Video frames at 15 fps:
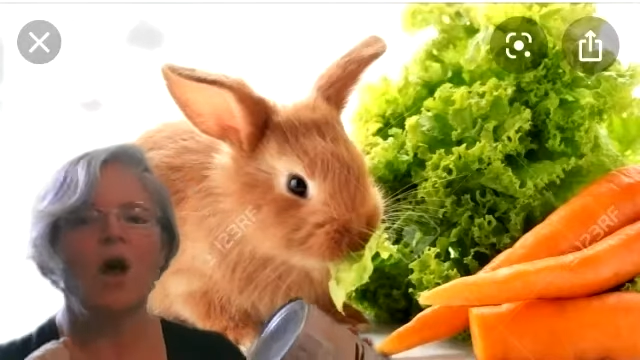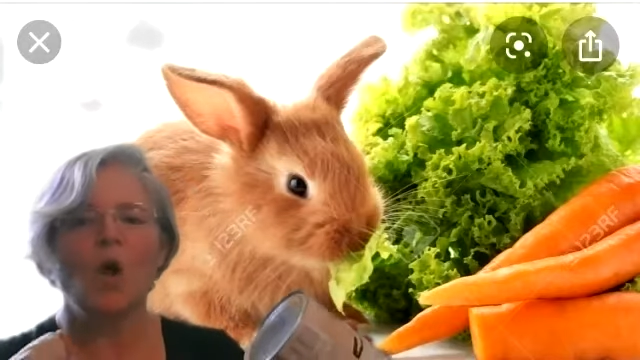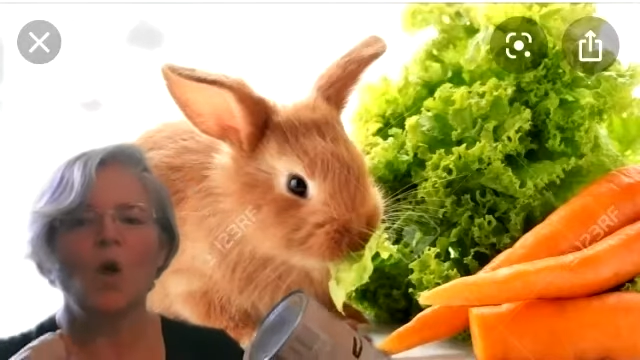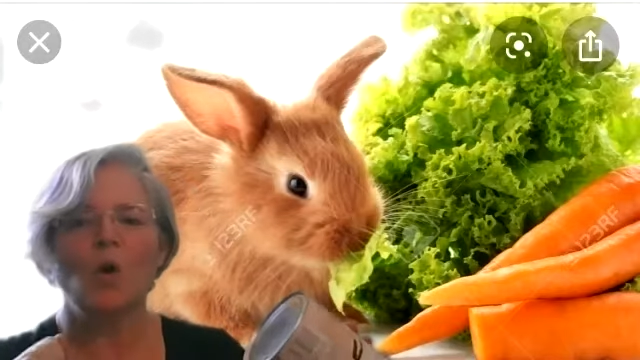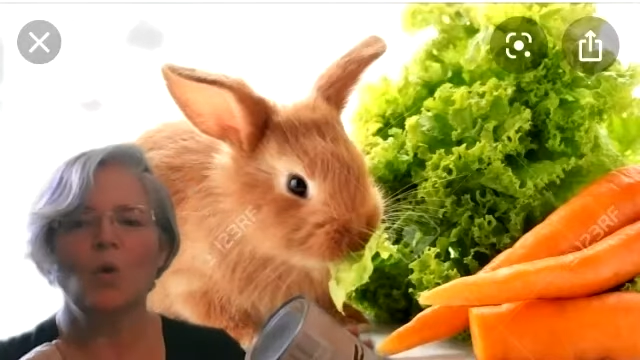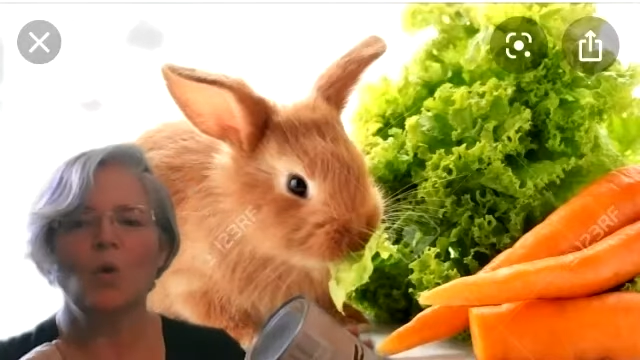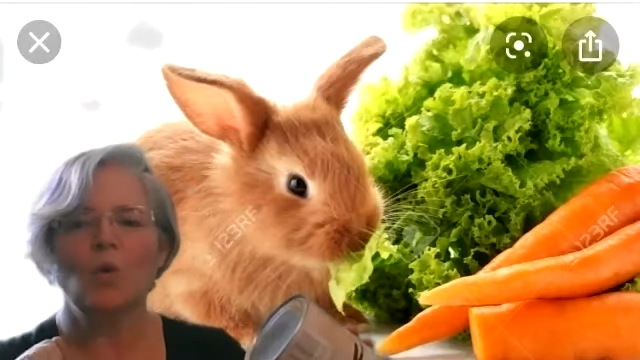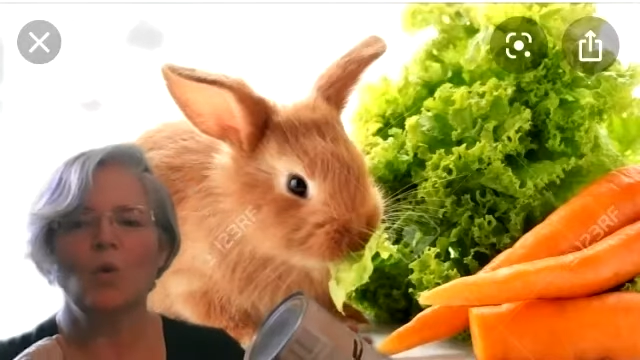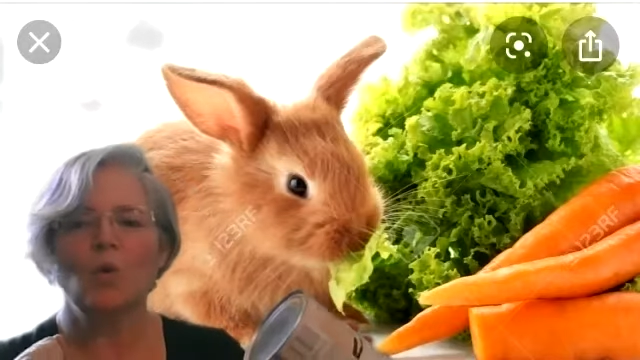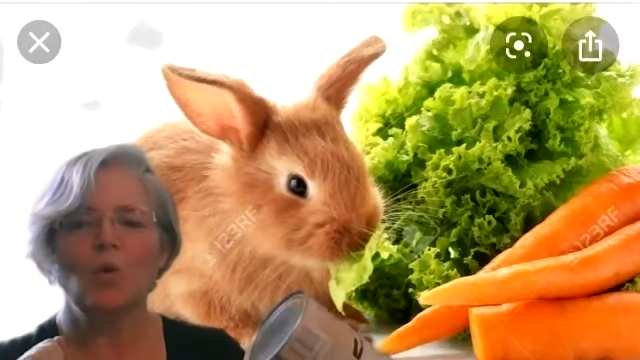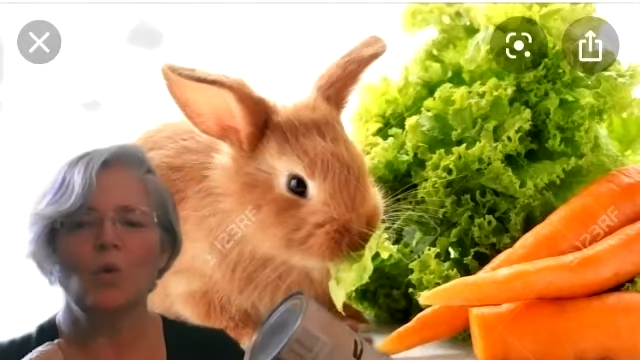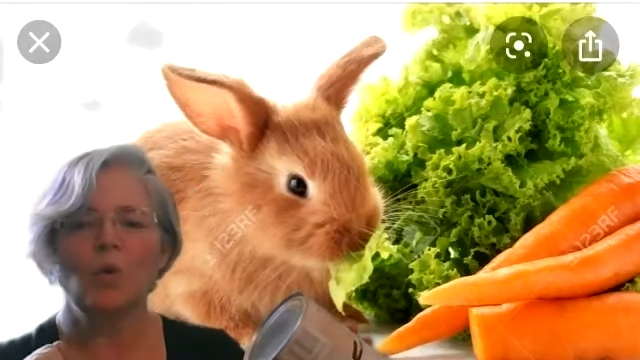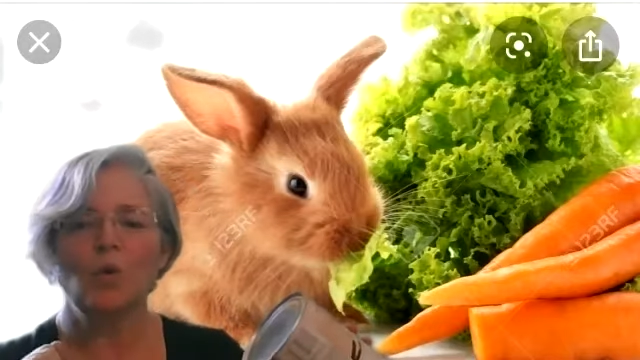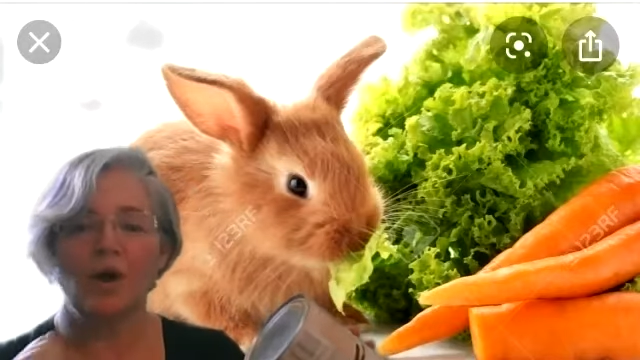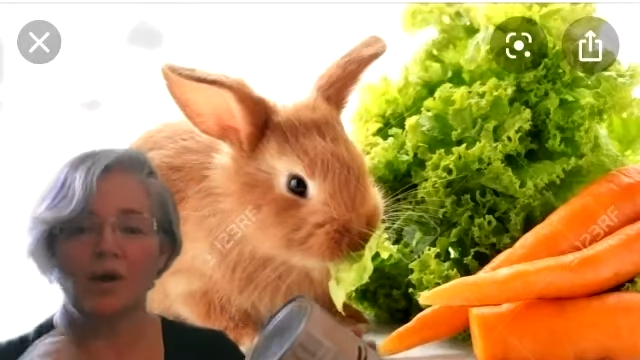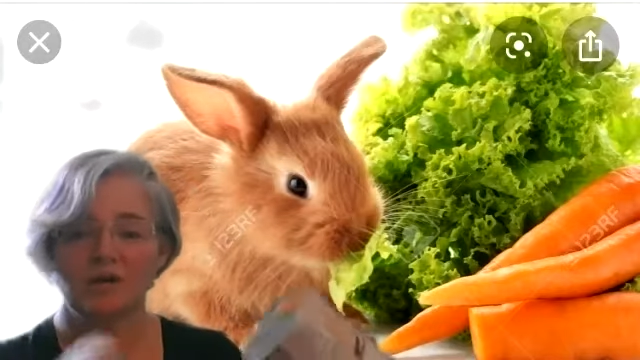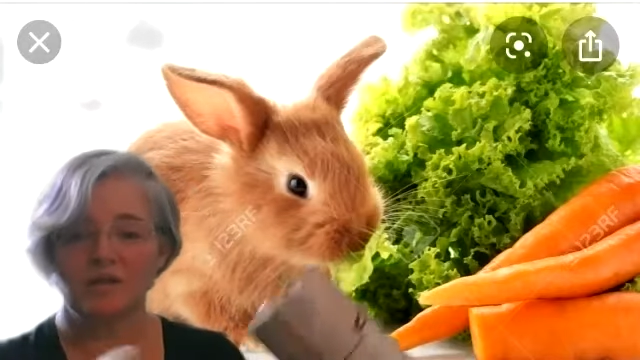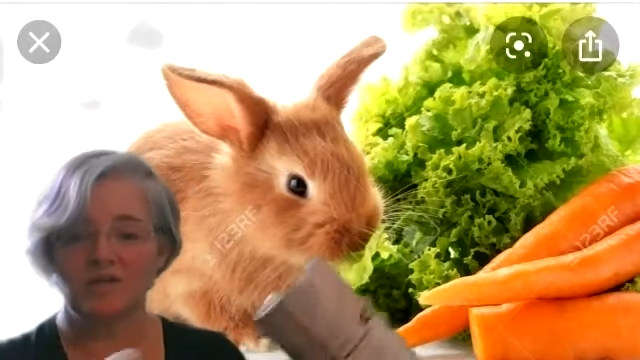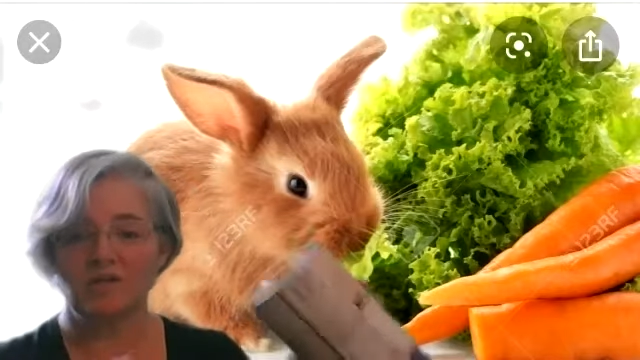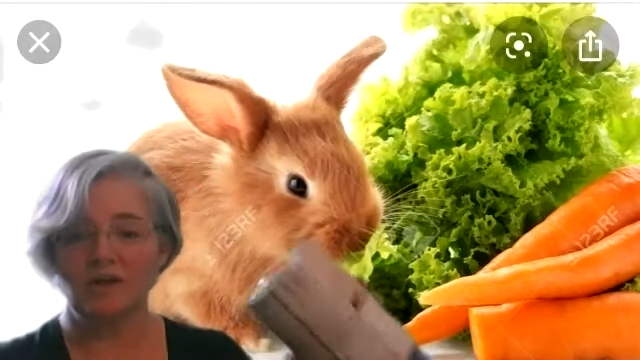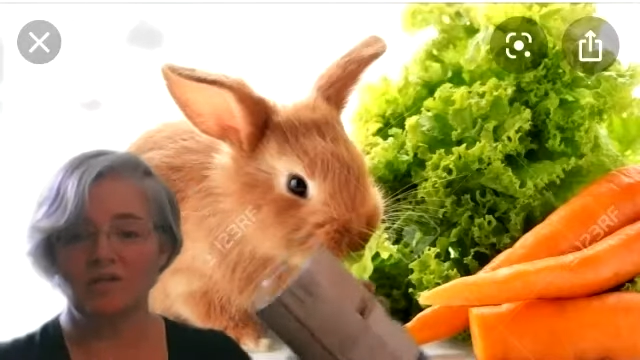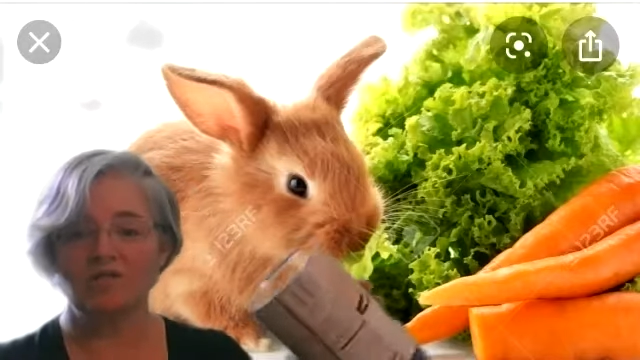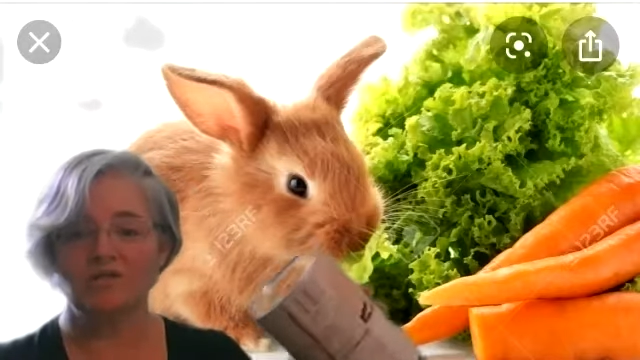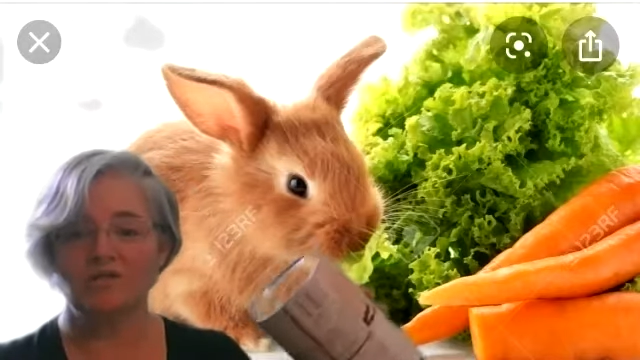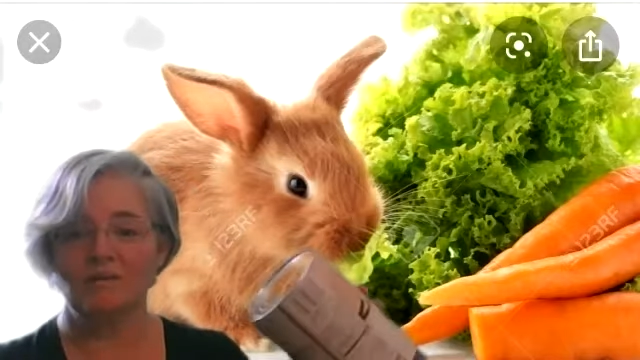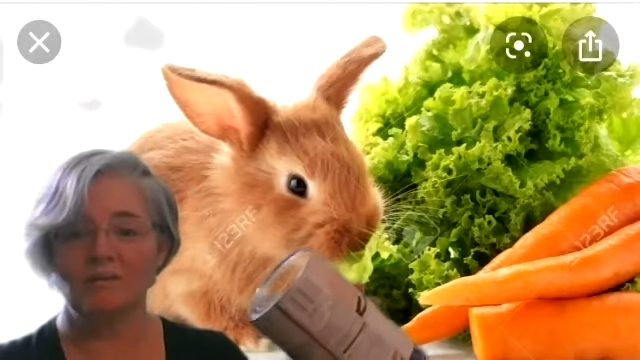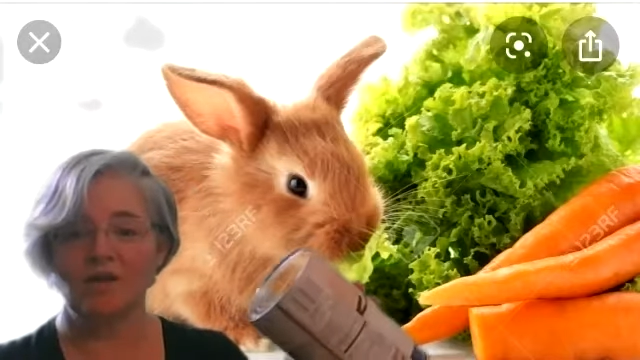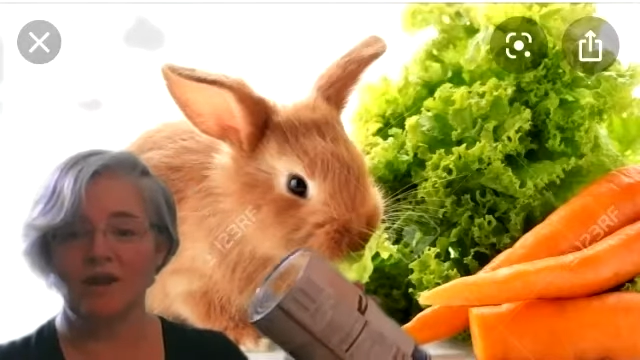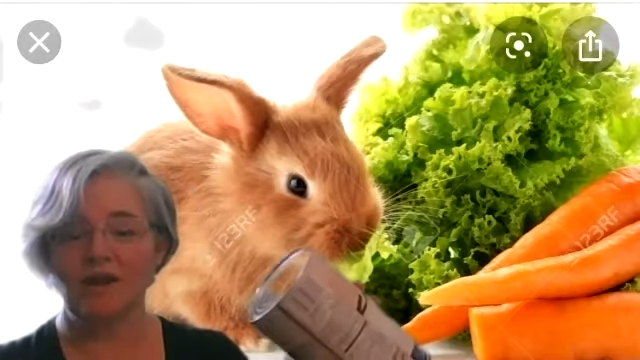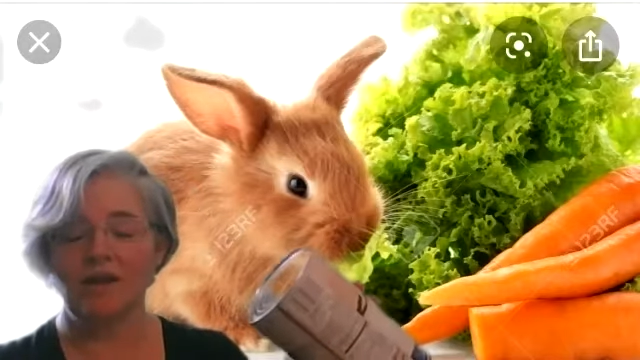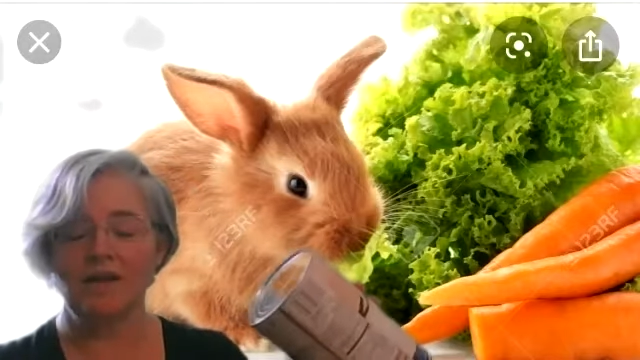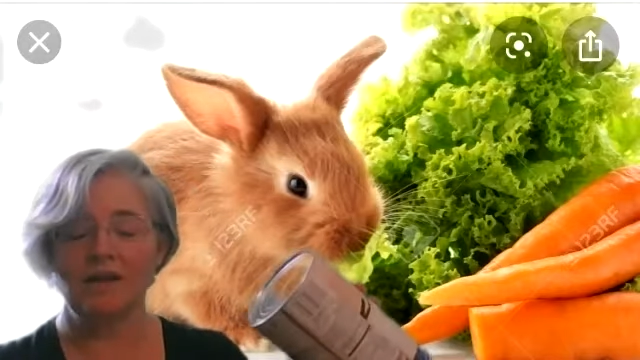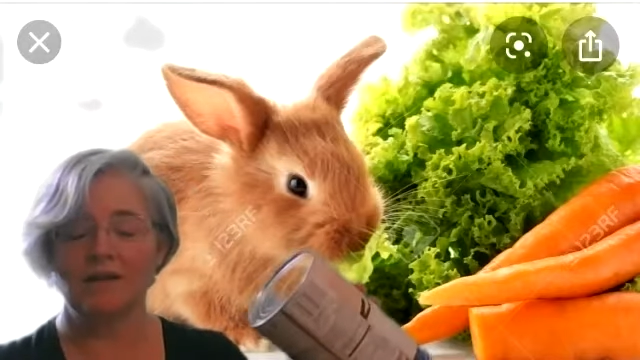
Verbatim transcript: Oh, I do you have a drum ready?